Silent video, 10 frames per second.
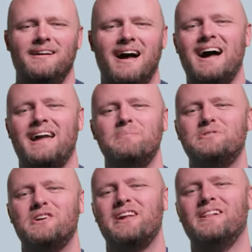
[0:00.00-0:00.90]
Hi, I'm
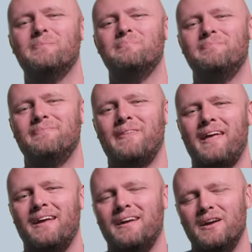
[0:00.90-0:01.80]
Jared Hillam.
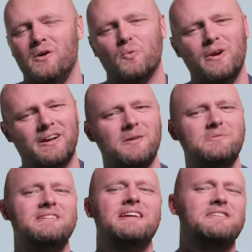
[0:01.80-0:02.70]
When it
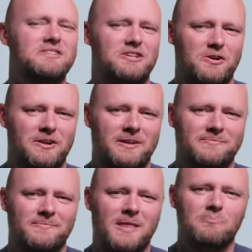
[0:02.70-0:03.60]
comes to data security,
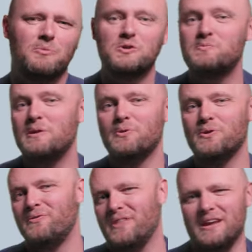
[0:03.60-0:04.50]
most
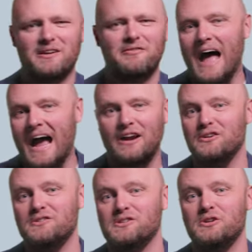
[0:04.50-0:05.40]
people think of
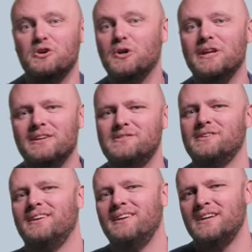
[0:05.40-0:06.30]
hackers and hoodies
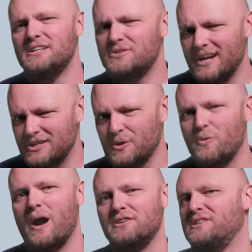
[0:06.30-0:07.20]
trying to
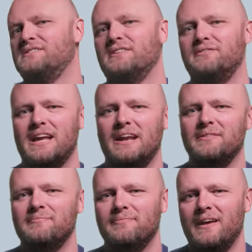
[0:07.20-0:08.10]
acquire sensitive data.
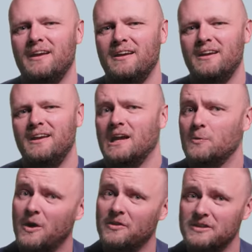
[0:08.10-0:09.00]

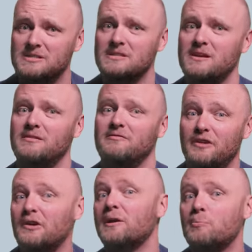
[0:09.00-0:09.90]
And while this is a
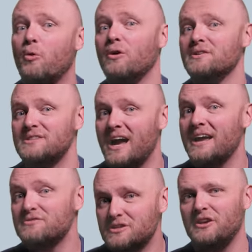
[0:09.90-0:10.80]
very important
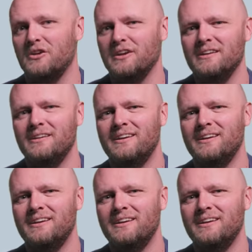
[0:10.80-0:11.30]
side of security,